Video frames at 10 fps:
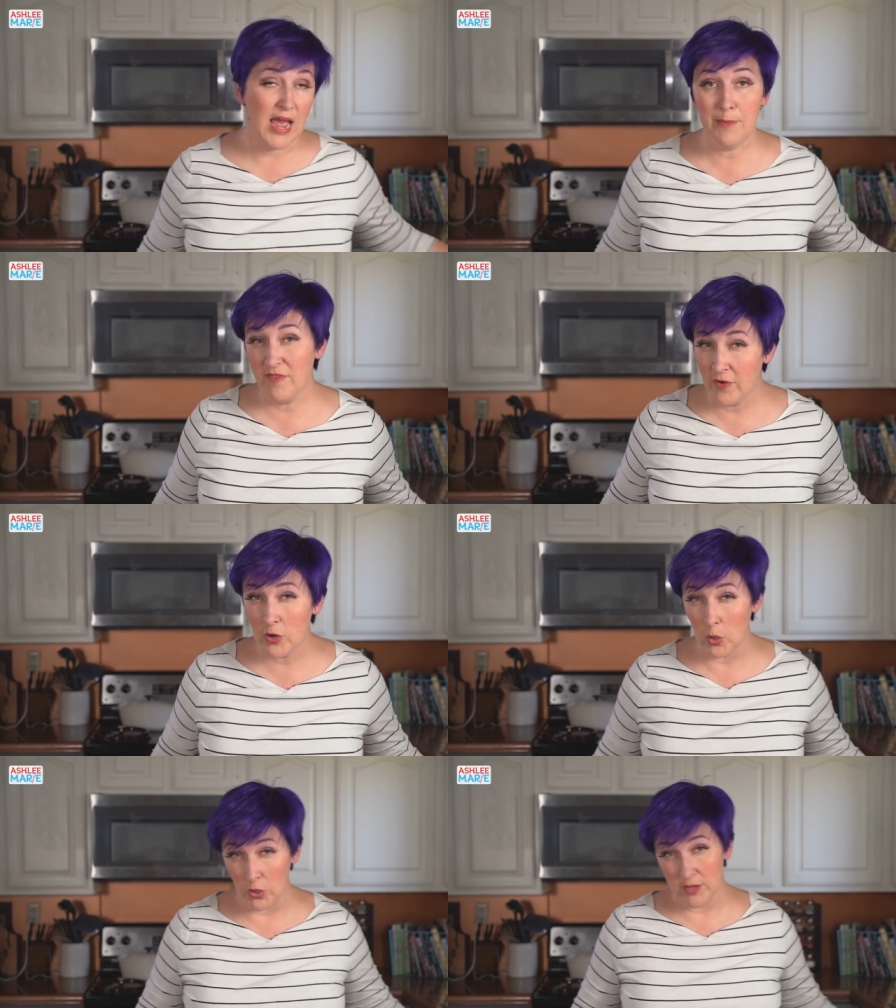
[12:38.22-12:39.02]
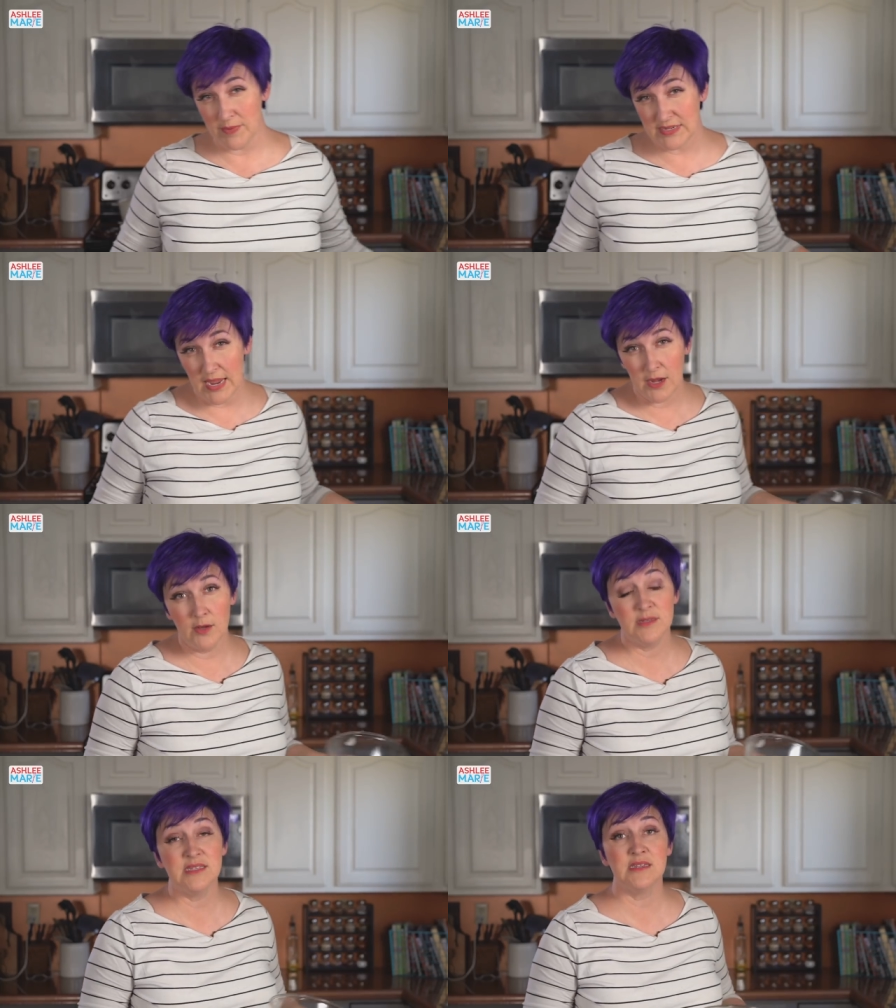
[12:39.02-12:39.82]
I prefer golden
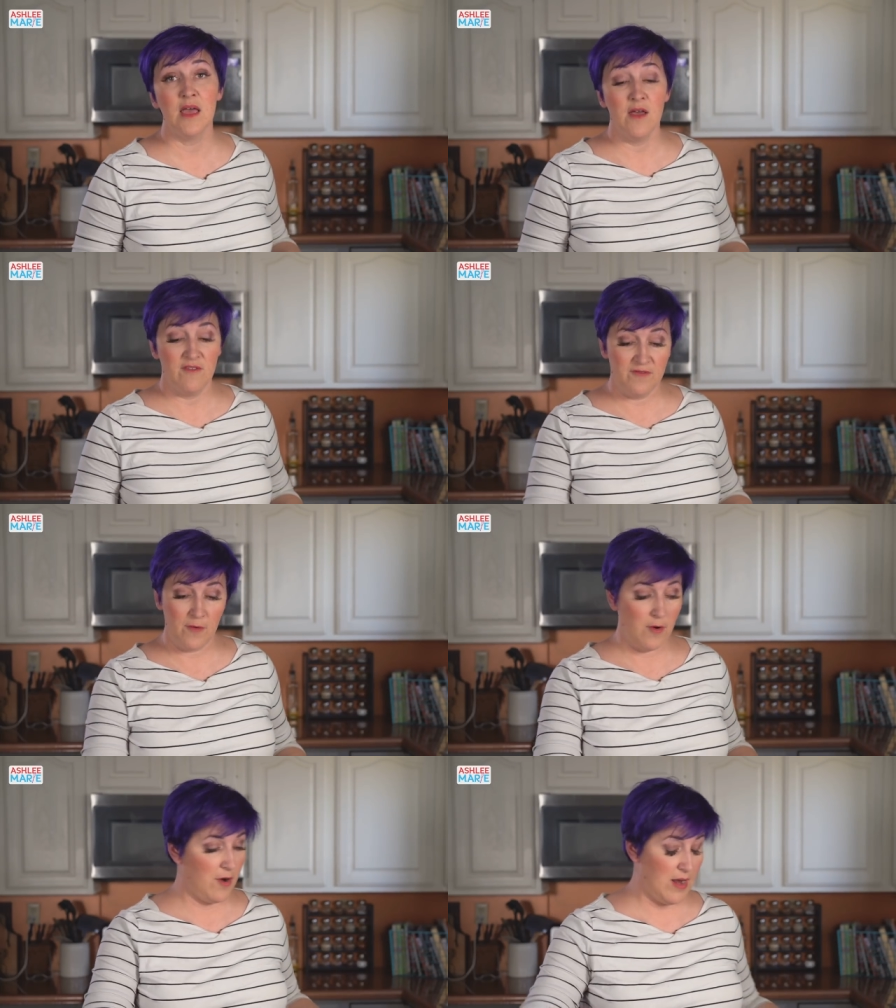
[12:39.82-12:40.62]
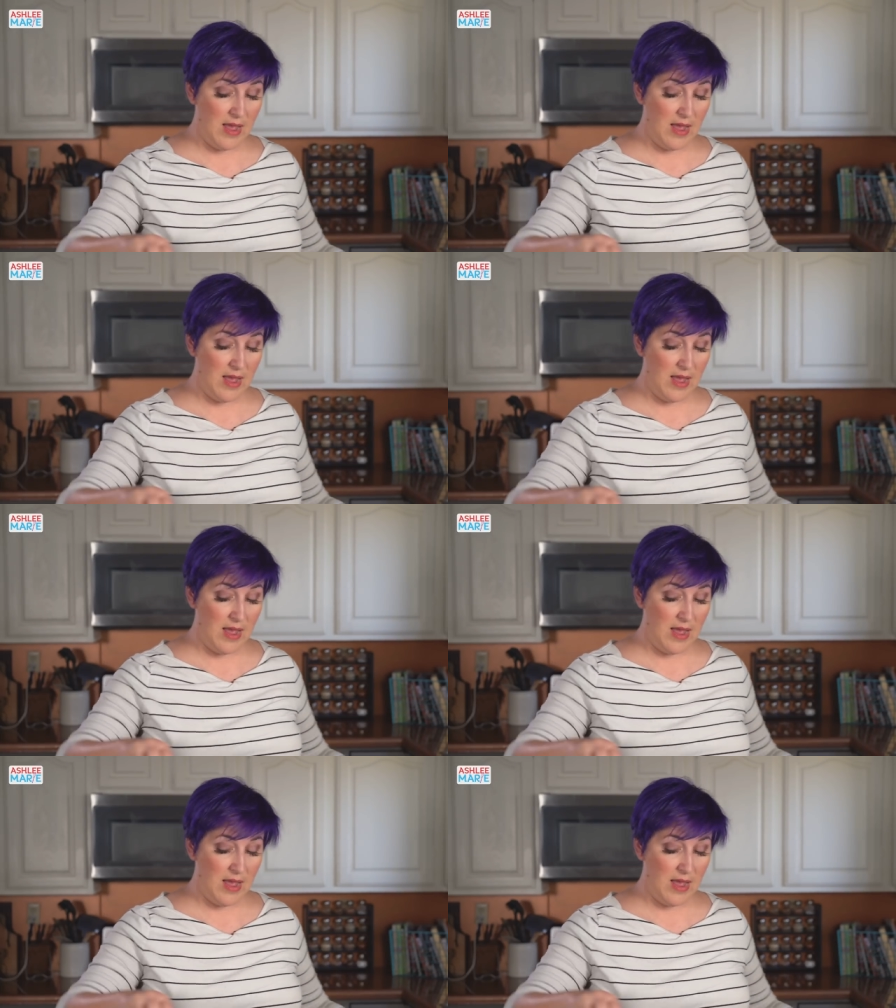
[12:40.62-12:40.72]
potatoes for